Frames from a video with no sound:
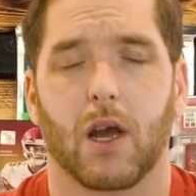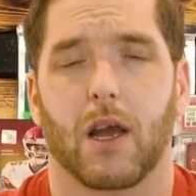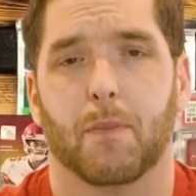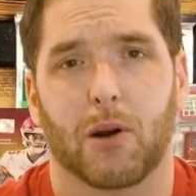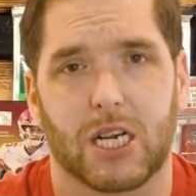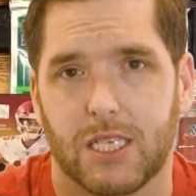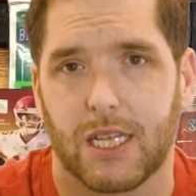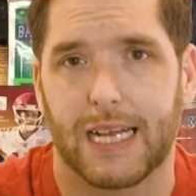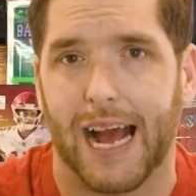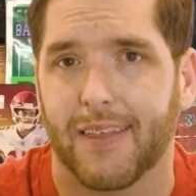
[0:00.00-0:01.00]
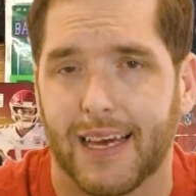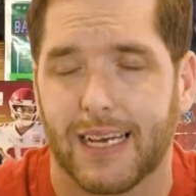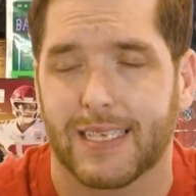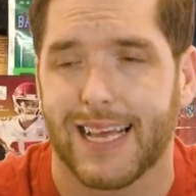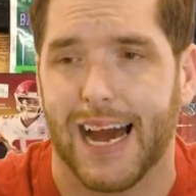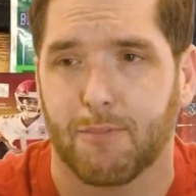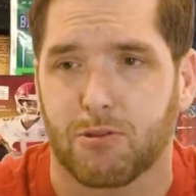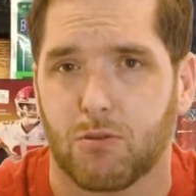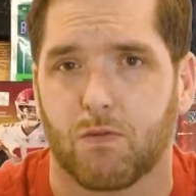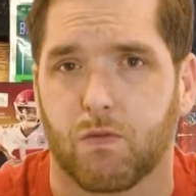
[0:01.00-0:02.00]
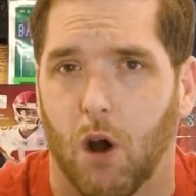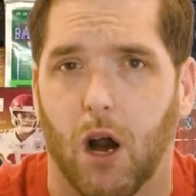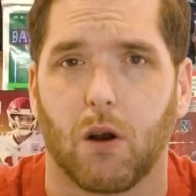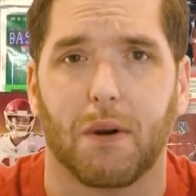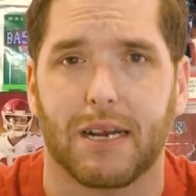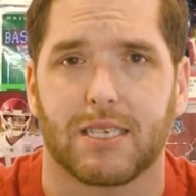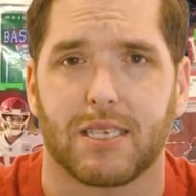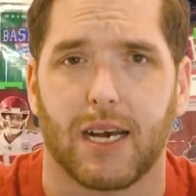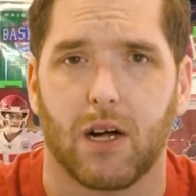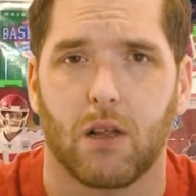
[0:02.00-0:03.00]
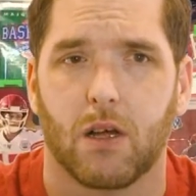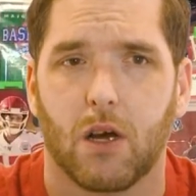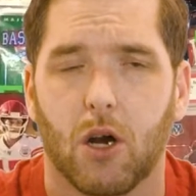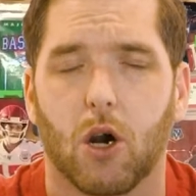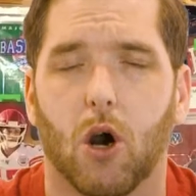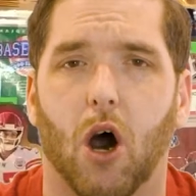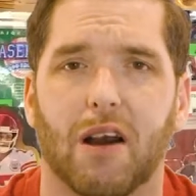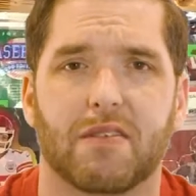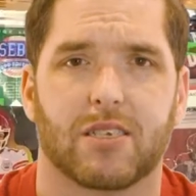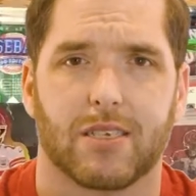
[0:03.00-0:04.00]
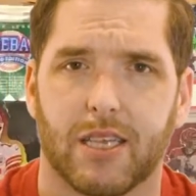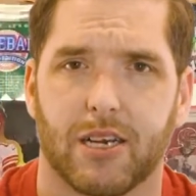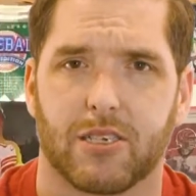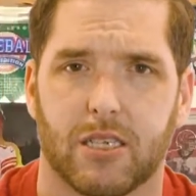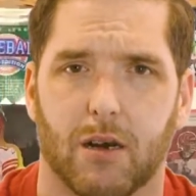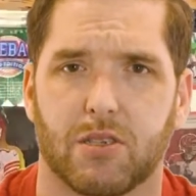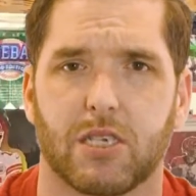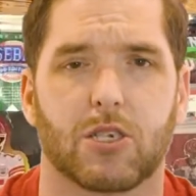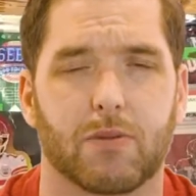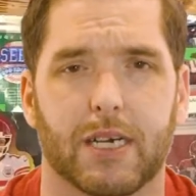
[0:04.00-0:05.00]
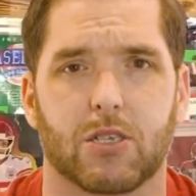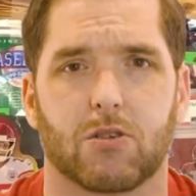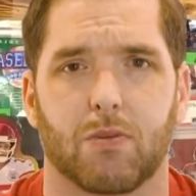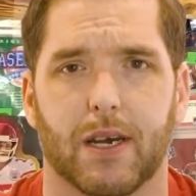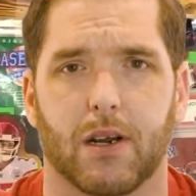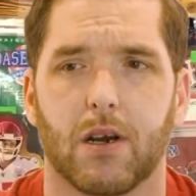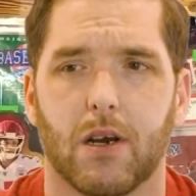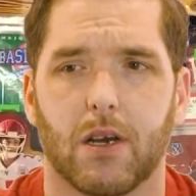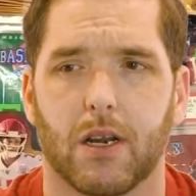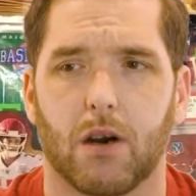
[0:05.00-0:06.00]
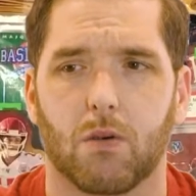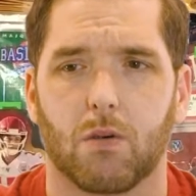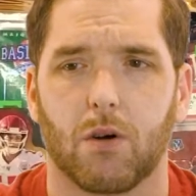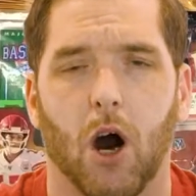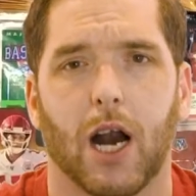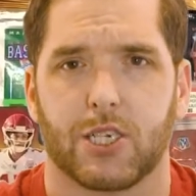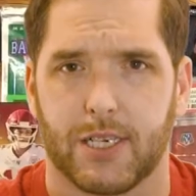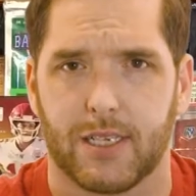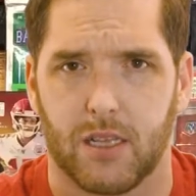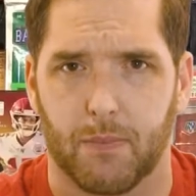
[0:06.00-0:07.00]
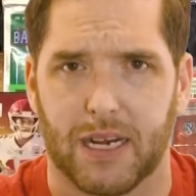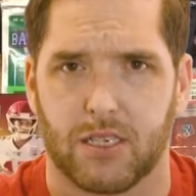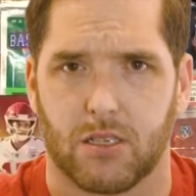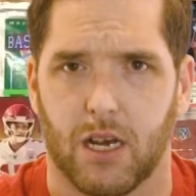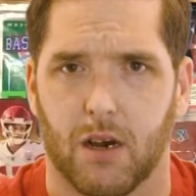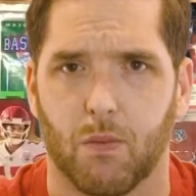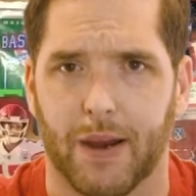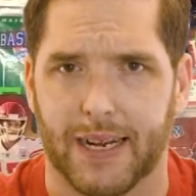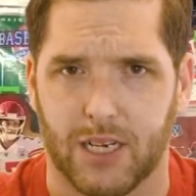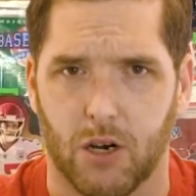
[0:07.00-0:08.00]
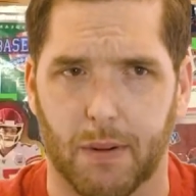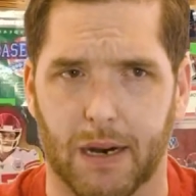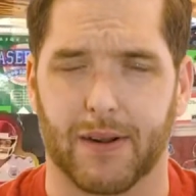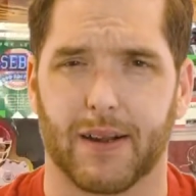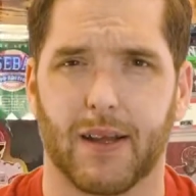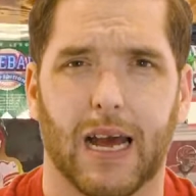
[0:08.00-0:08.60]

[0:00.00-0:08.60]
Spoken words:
And personally, I think it's the absolute wrong way to sell. Obviously, there's some situations where auction is the best way to go about it.